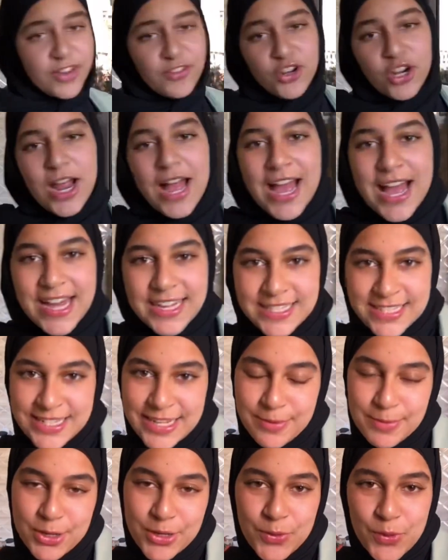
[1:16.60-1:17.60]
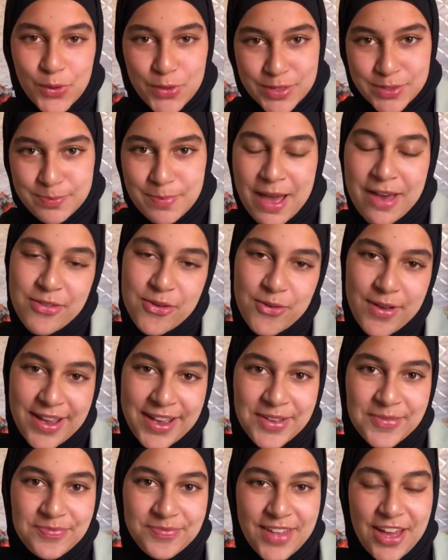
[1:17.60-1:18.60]
had cinnamon rolls, by the
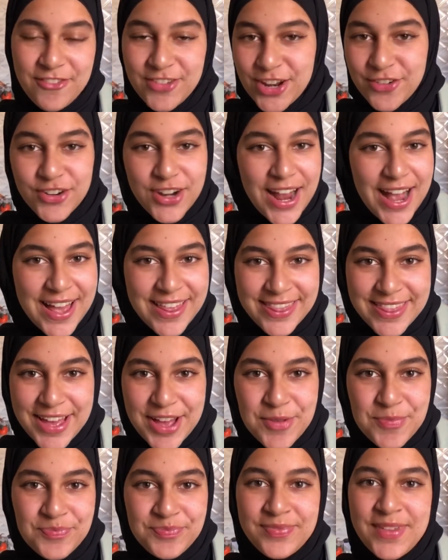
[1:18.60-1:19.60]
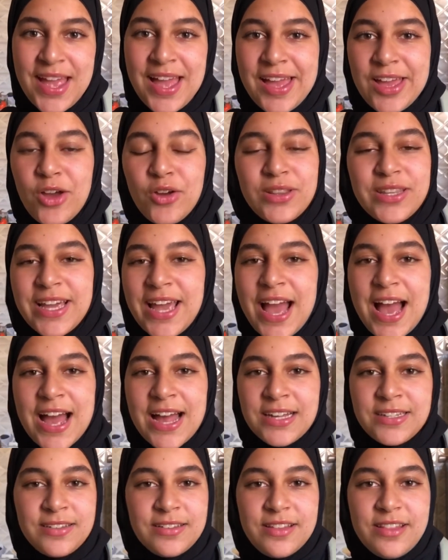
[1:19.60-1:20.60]
way. I've never had them. I only
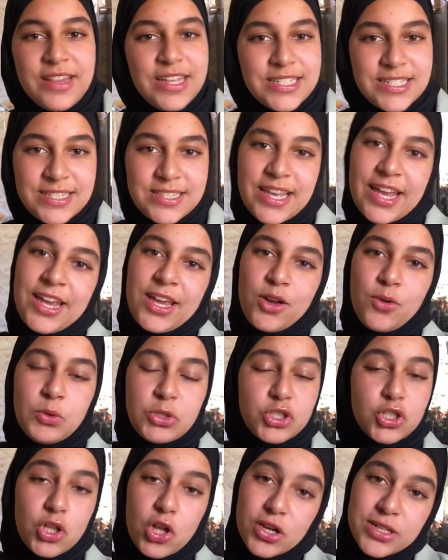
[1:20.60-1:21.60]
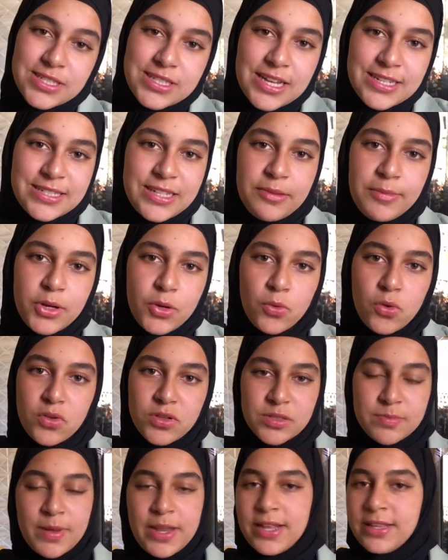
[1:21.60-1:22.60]
had this thing, which looks like cinnamon rolls,
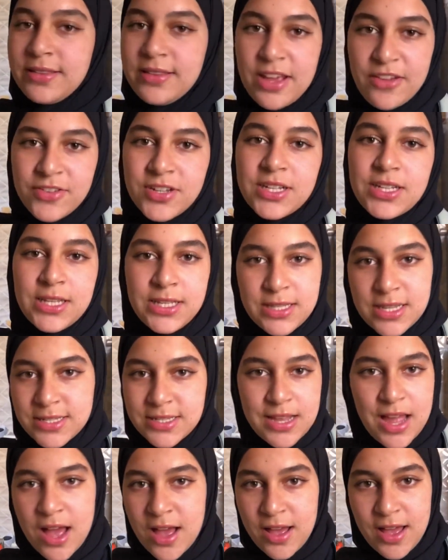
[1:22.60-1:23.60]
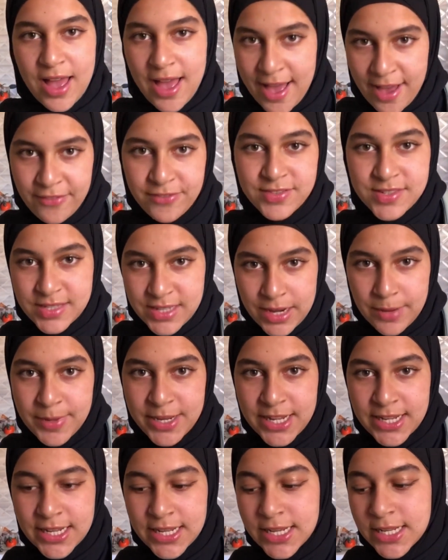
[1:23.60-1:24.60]
but it definitely does not have cinnamon
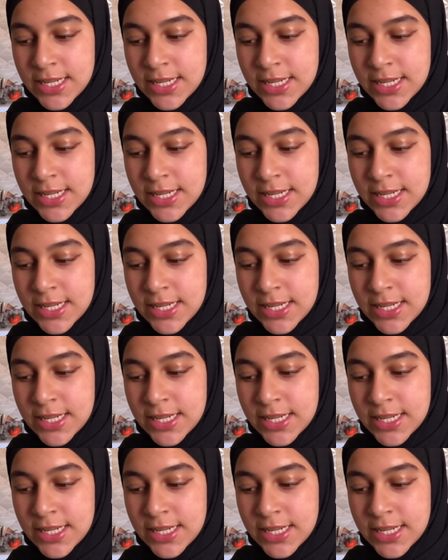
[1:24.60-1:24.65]
in it.